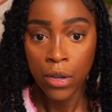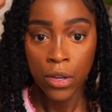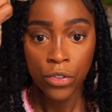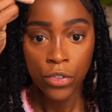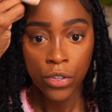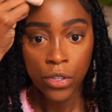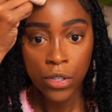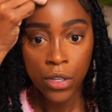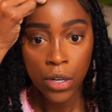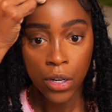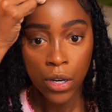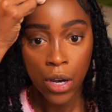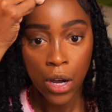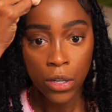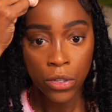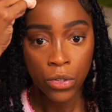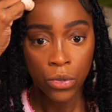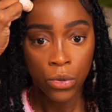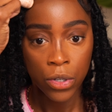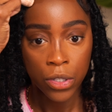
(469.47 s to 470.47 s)
Just going to
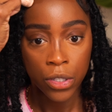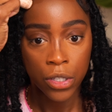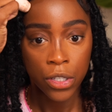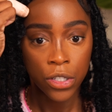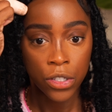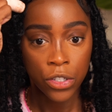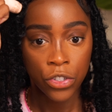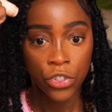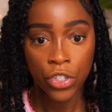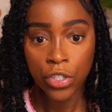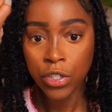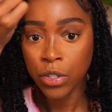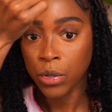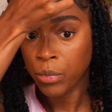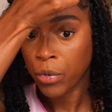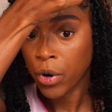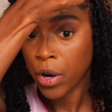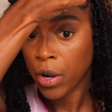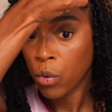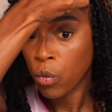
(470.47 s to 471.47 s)
contour this just to
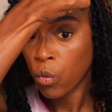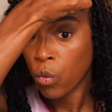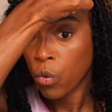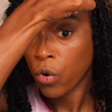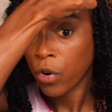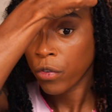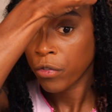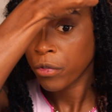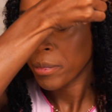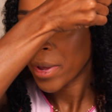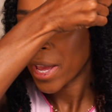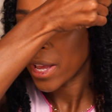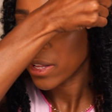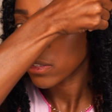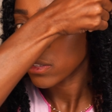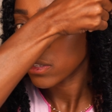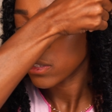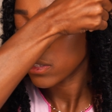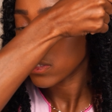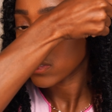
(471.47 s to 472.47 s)
bring warmth back
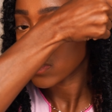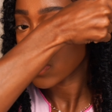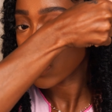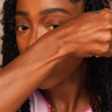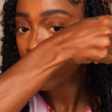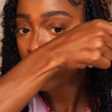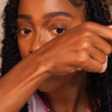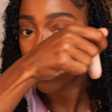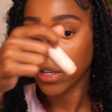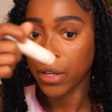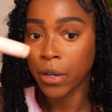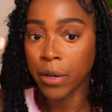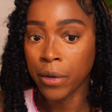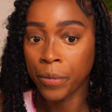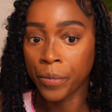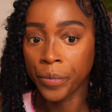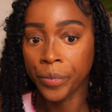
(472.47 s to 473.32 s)
to this area.